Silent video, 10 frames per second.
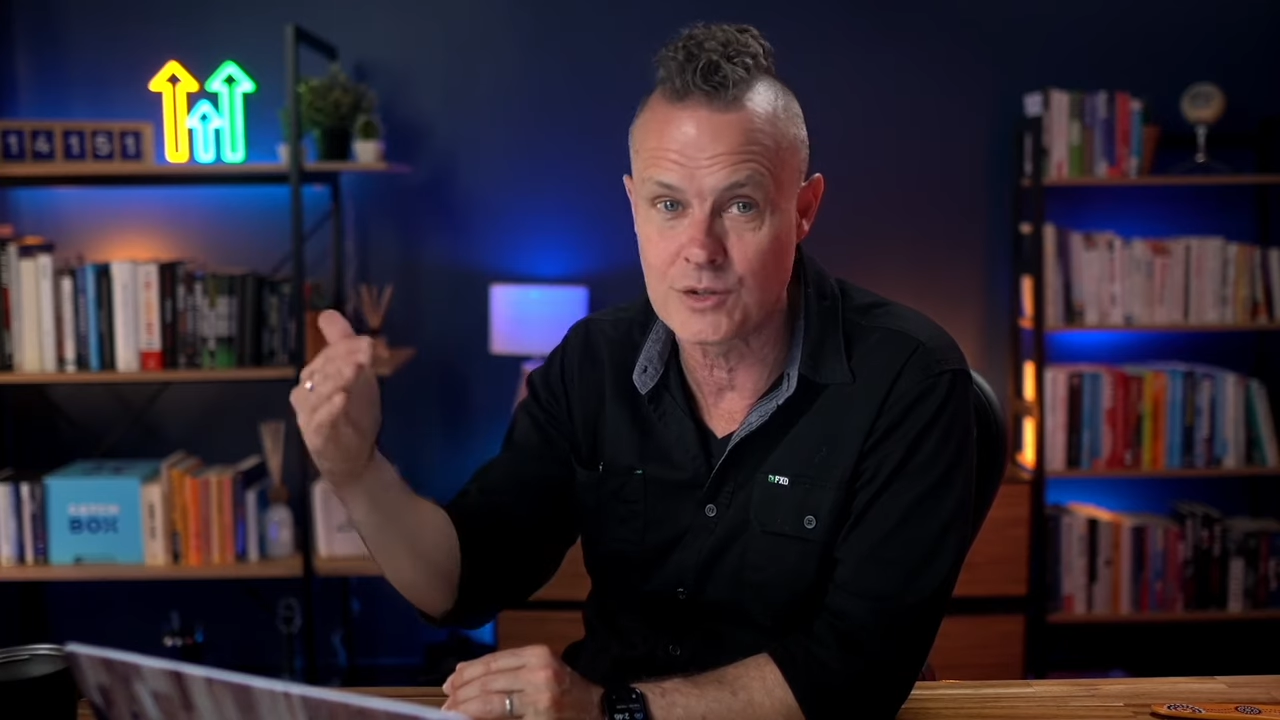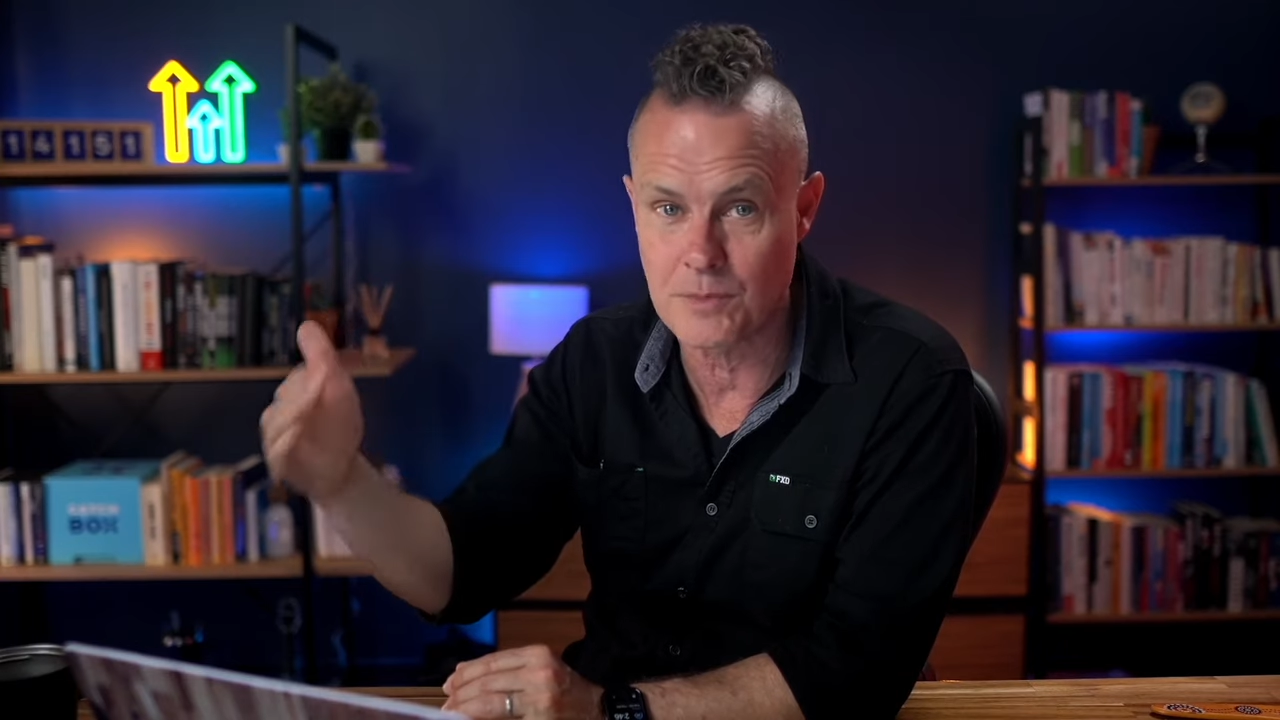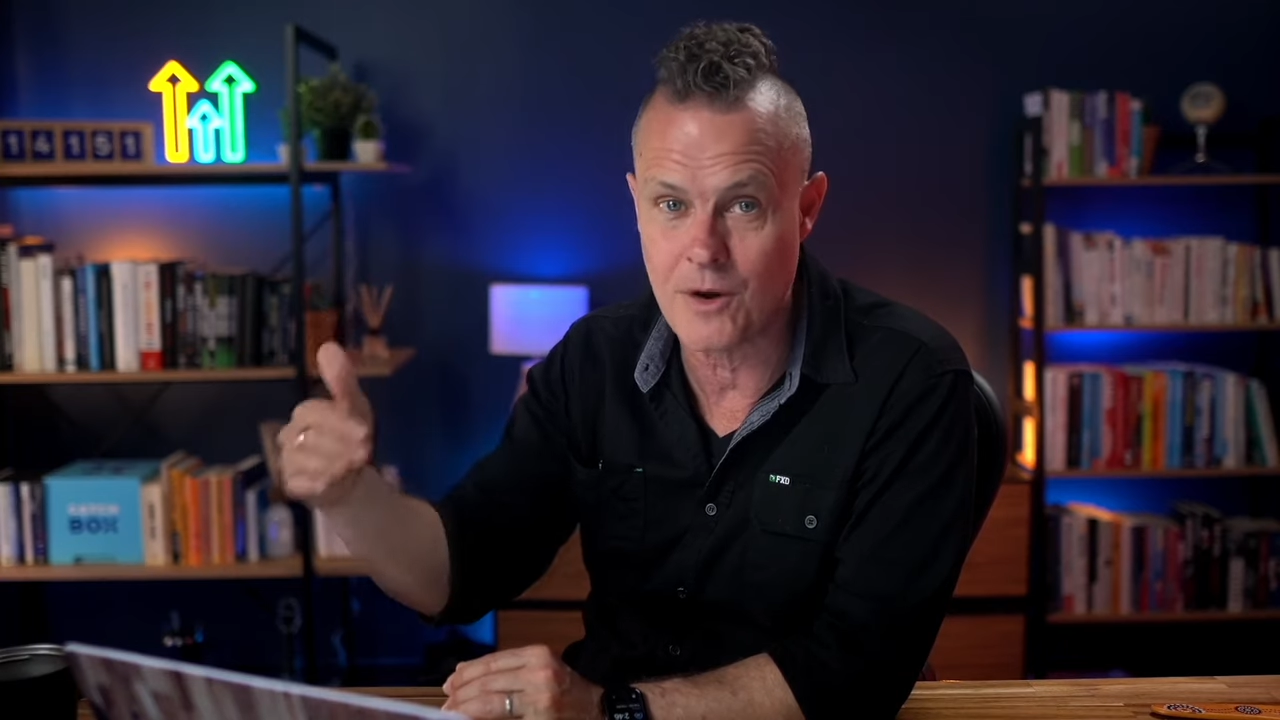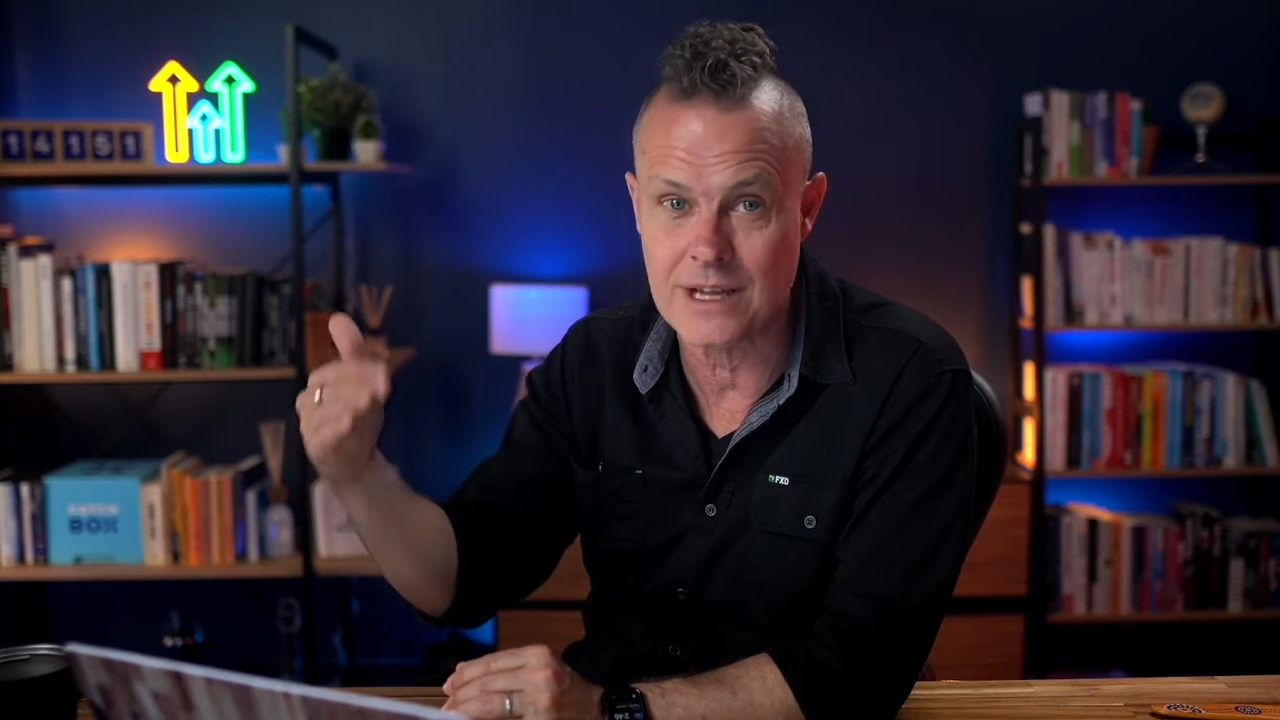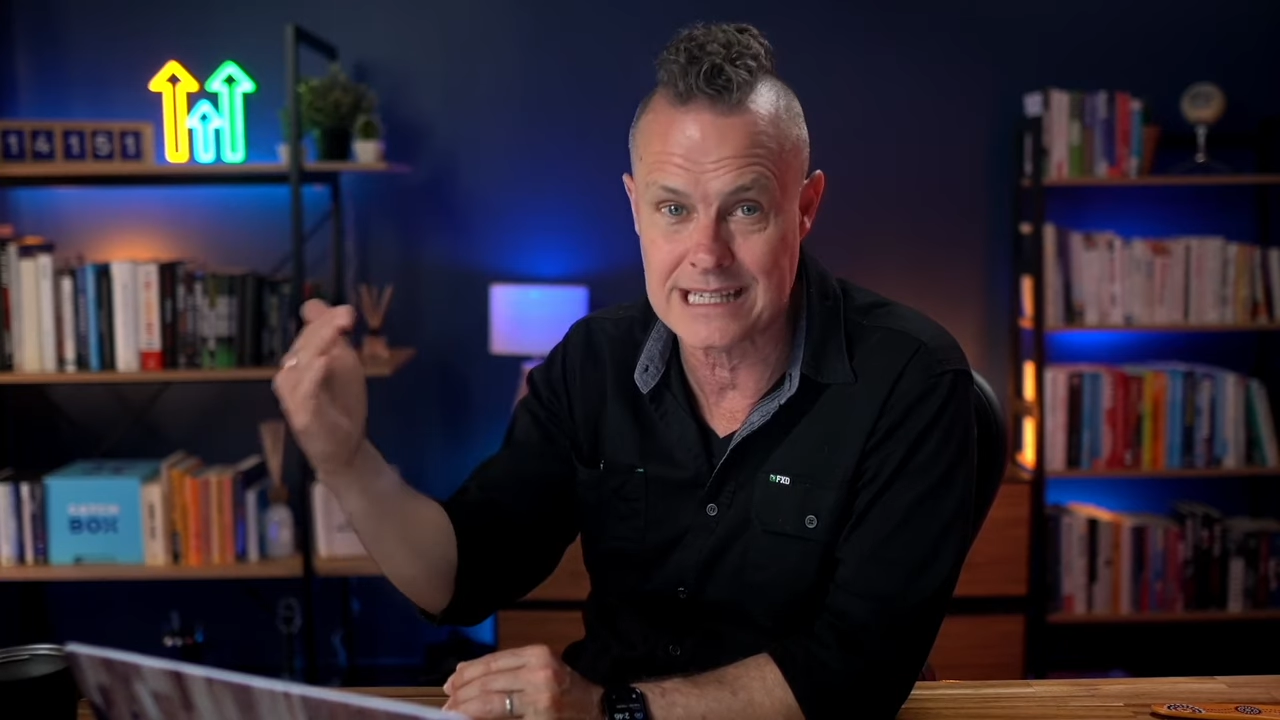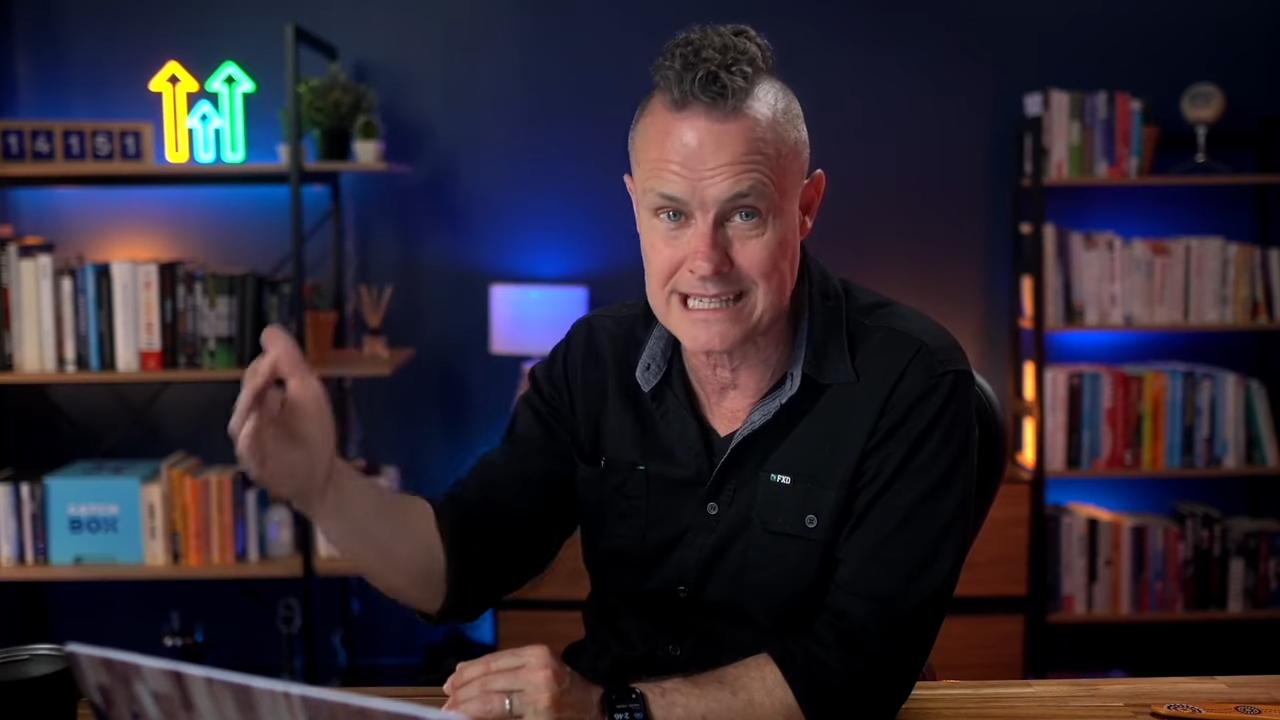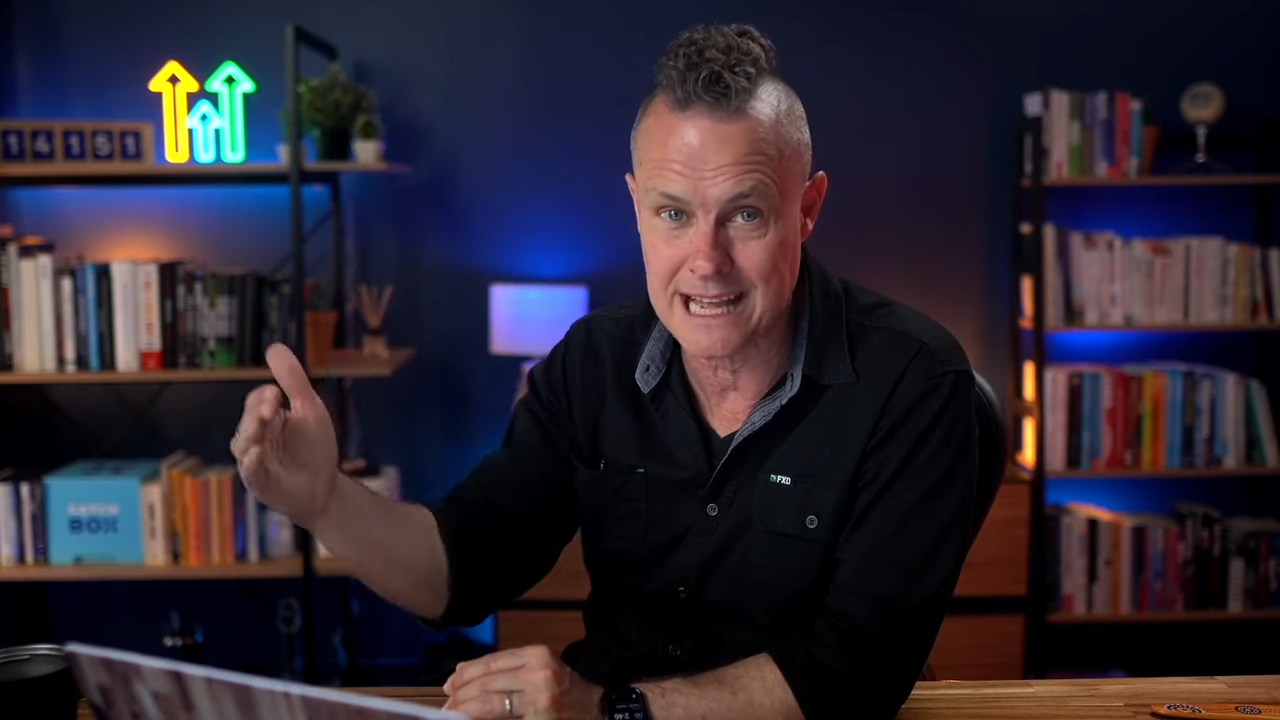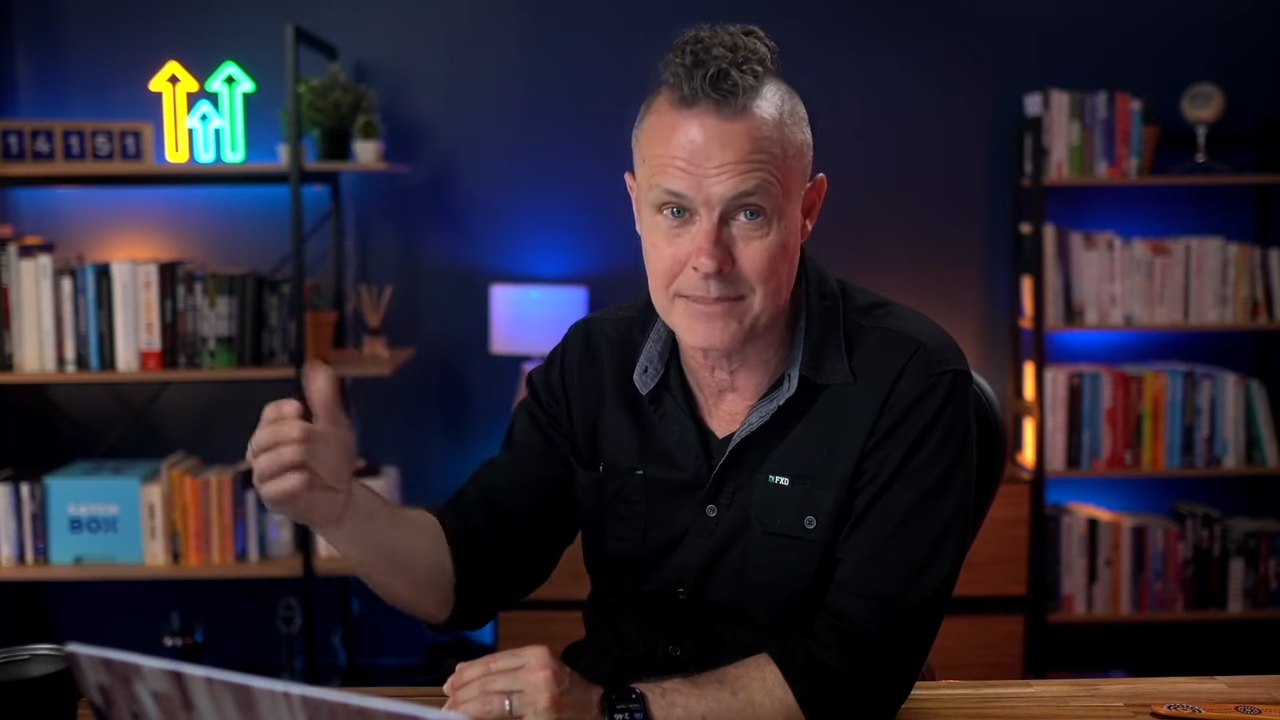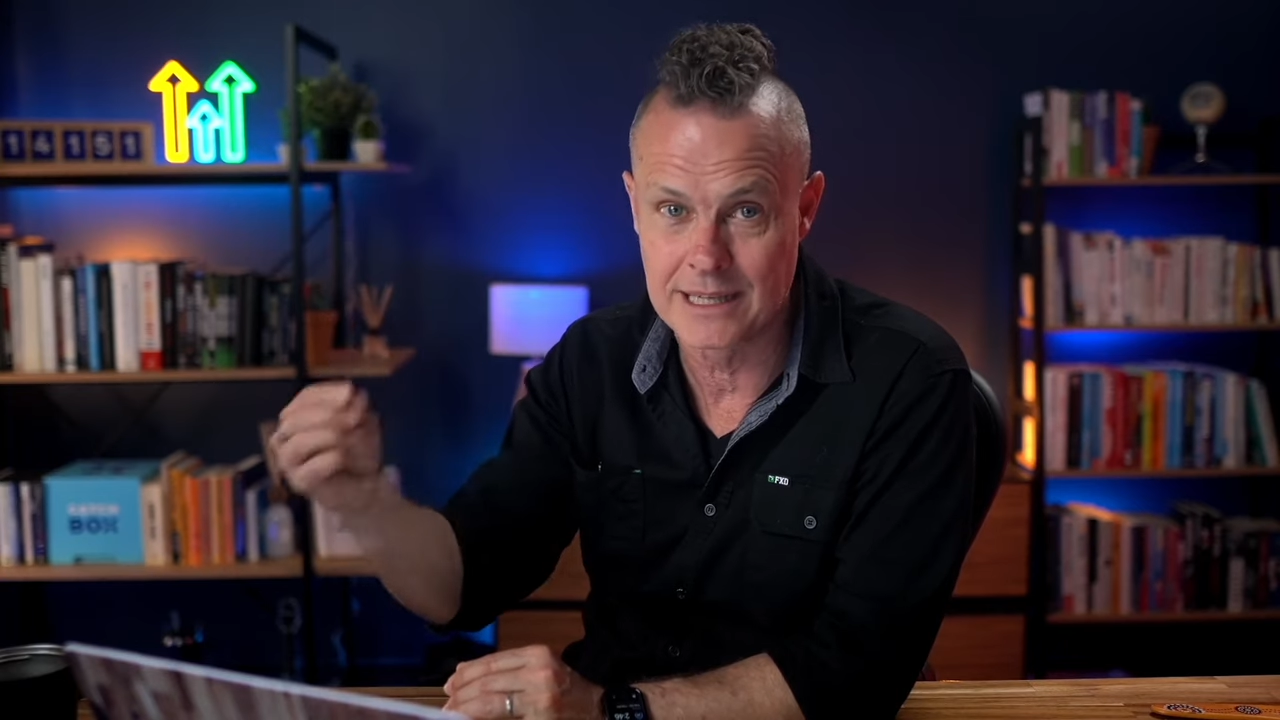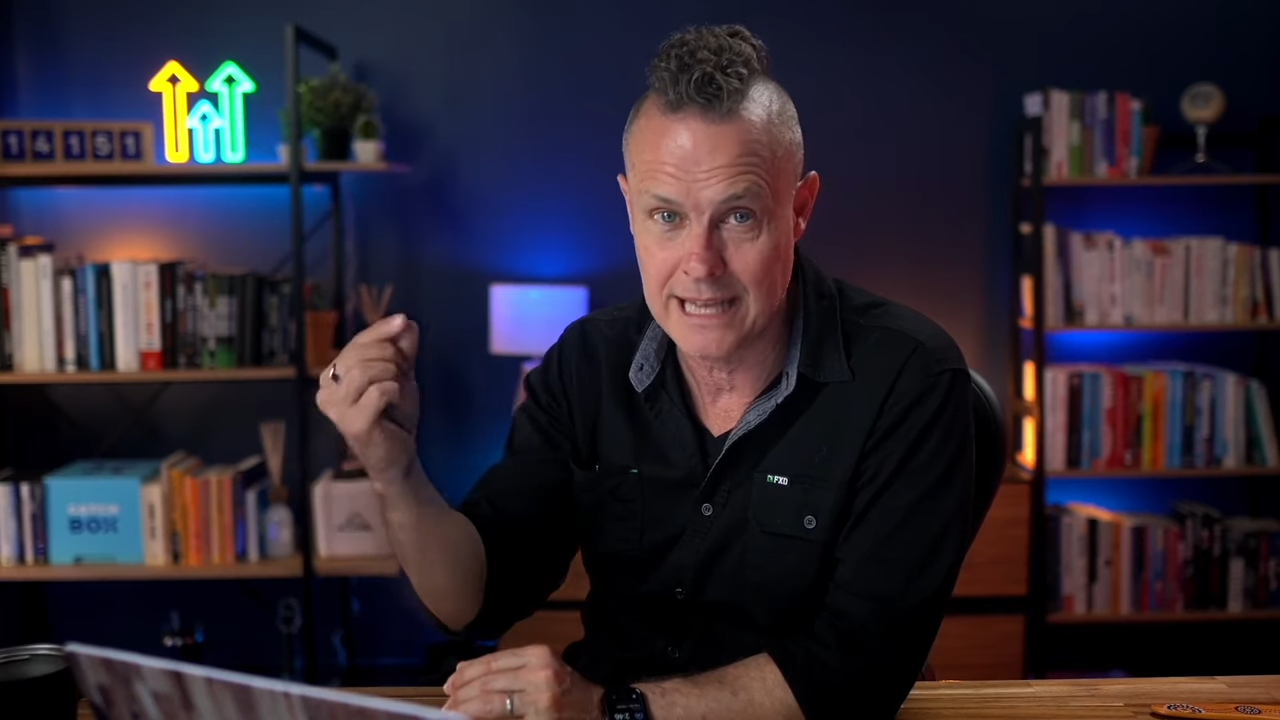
prices up